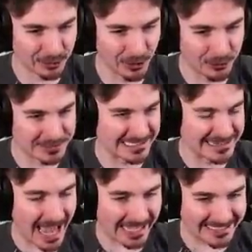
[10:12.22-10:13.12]

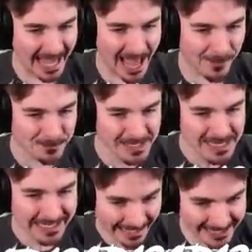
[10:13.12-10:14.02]
closing that gap.
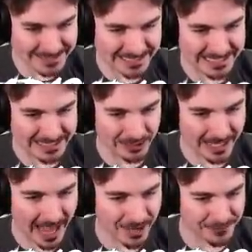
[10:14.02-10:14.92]
Is he going
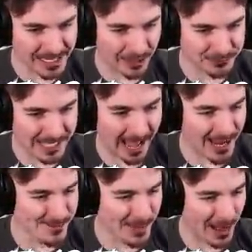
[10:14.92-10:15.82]
to have enough
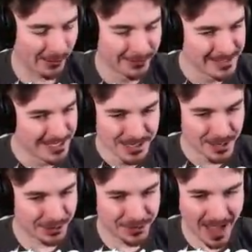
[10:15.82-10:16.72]
time, though?
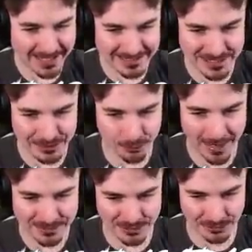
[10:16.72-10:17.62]
That is the
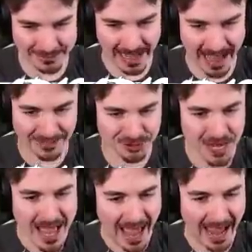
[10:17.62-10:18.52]
question. Look at Ash.
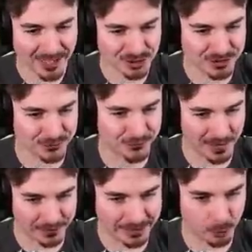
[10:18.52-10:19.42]
Ash is
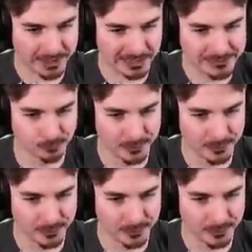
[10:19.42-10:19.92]
very quickly